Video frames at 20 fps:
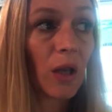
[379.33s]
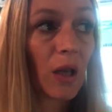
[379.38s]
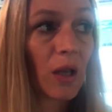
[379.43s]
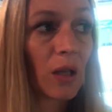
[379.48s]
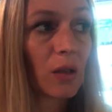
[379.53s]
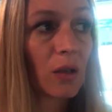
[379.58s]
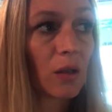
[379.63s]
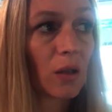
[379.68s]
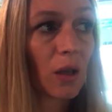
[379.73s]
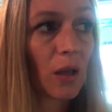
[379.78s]

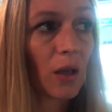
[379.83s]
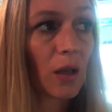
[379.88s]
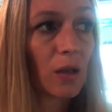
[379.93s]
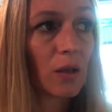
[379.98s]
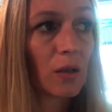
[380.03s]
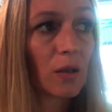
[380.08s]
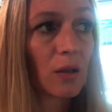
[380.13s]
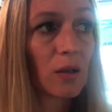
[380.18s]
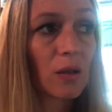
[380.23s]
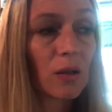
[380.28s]
It
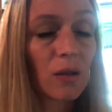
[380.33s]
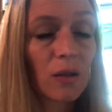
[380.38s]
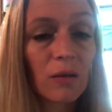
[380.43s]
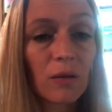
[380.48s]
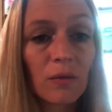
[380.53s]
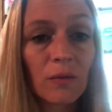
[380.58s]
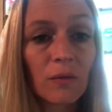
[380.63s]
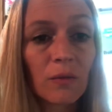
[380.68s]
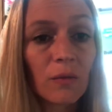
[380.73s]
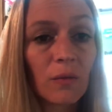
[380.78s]
is
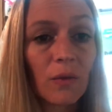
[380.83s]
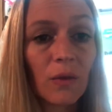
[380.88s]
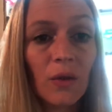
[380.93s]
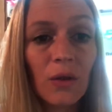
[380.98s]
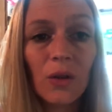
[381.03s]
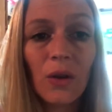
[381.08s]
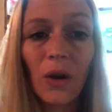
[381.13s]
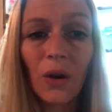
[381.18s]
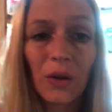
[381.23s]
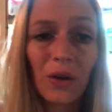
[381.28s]

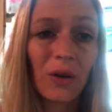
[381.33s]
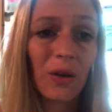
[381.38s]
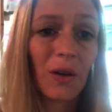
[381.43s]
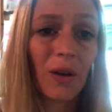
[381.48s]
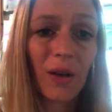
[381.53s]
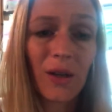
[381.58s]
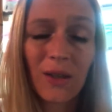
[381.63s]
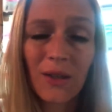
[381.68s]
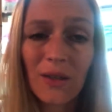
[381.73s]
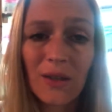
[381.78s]
not a
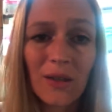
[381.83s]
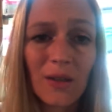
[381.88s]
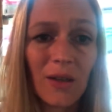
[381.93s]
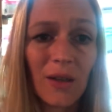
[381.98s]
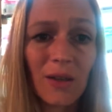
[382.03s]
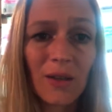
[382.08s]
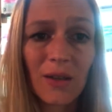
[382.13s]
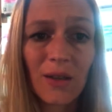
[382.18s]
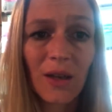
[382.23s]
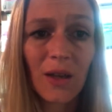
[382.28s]
nice
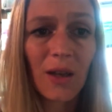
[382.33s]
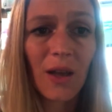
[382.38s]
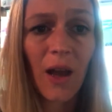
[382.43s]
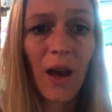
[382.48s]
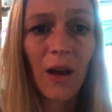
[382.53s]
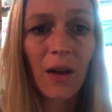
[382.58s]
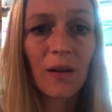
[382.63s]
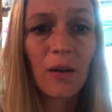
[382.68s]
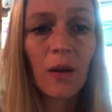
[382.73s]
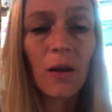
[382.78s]
disease to
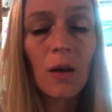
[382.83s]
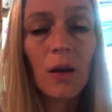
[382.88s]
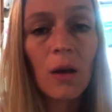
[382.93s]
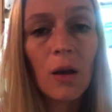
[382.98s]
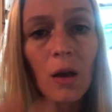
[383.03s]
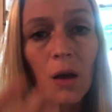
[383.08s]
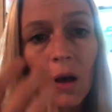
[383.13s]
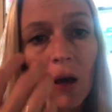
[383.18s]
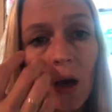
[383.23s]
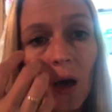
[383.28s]
get,
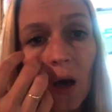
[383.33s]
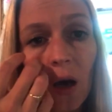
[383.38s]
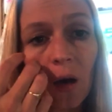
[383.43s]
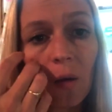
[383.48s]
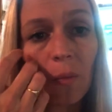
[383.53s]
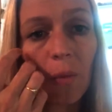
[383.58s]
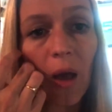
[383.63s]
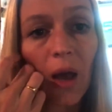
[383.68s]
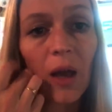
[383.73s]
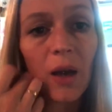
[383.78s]

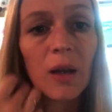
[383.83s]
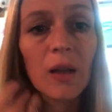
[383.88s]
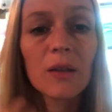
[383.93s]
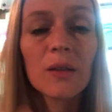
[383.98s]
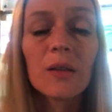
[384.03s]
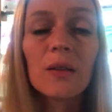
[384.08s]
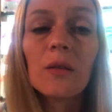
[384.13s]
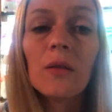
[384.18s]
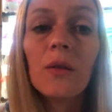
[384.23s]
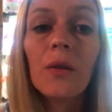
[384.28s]
and
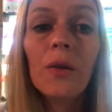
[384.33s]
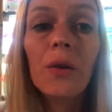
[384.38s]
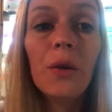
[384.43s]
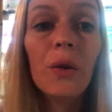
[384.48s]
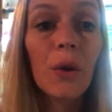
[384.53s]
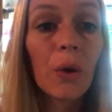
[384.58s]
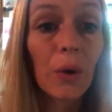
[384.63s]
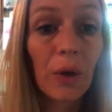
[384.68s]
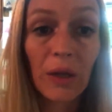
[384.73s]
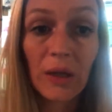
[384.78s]
it's
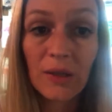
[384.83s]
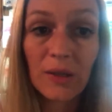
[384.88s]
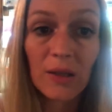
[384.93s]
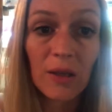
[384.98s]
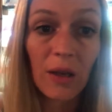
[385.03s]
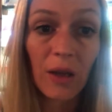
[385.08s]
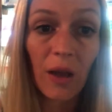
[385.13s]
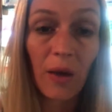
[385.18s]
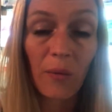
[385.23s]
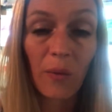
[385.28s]
not easy
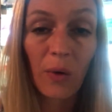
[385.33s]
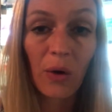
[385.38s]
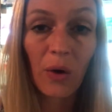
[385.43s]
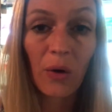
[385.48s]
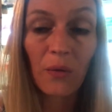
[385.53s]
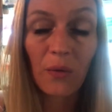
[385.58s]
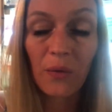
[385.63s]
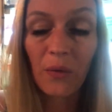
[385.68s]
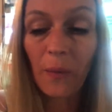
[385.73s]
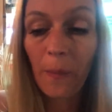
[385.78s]
to get rid
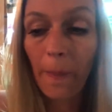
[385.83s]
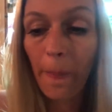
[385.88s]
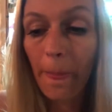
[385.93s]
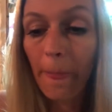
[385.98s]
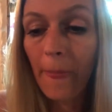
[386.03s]
of.